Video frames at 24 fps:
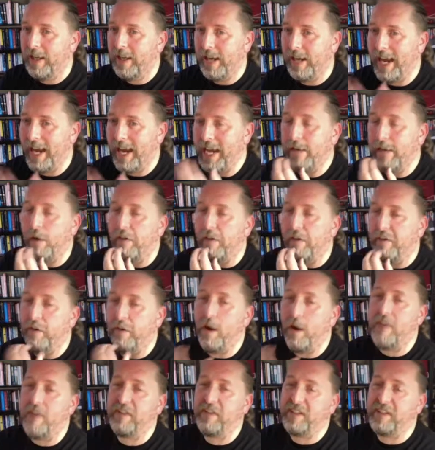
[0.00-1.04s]
he got
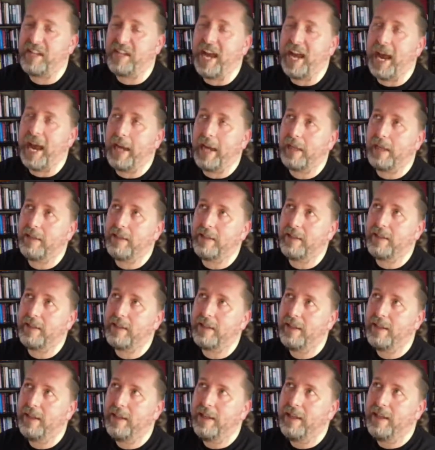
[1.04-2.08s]
5 attacks,
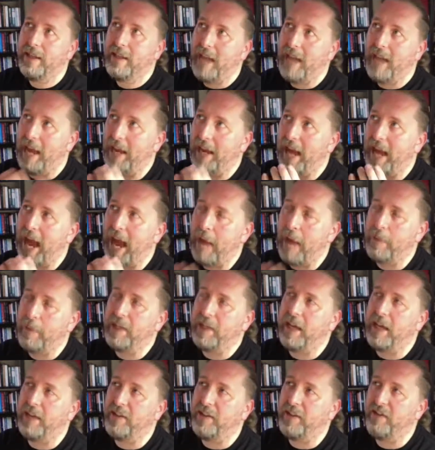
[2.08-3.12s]
and the hammer
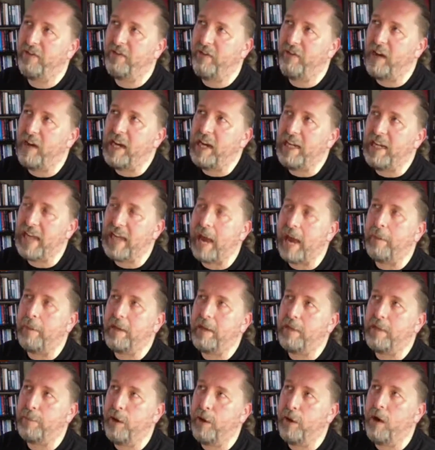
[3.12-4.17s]
done 3
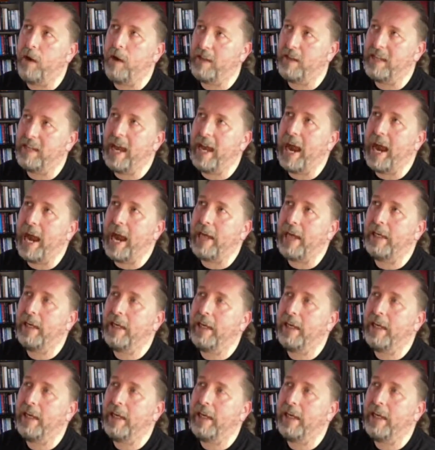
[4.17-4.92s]
damage per attack.